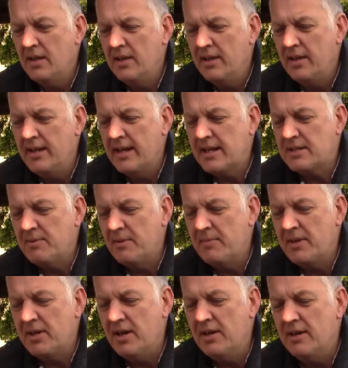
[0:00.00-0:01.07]
The next one we
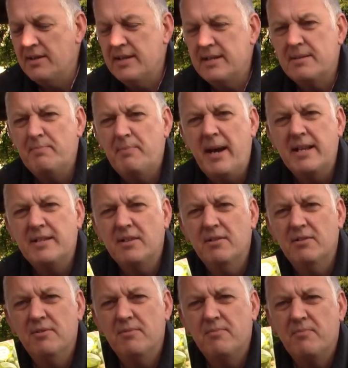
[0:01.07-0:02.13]
got is basil,